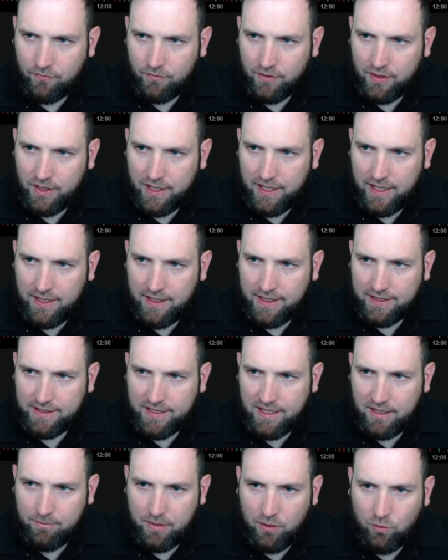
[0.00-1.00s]
Then I like
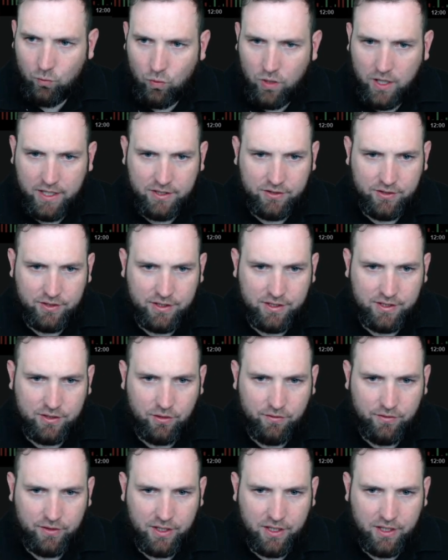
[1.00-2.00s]
to have my watch list
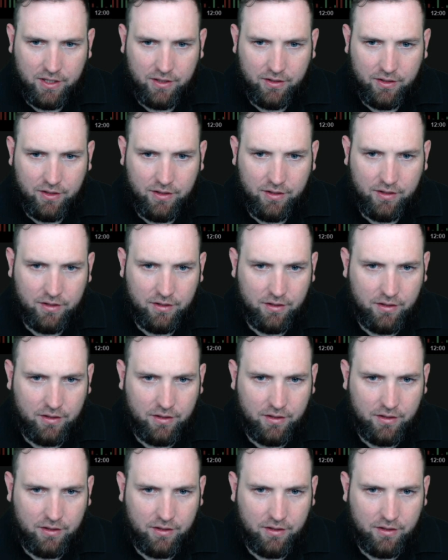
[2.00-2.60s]
over here.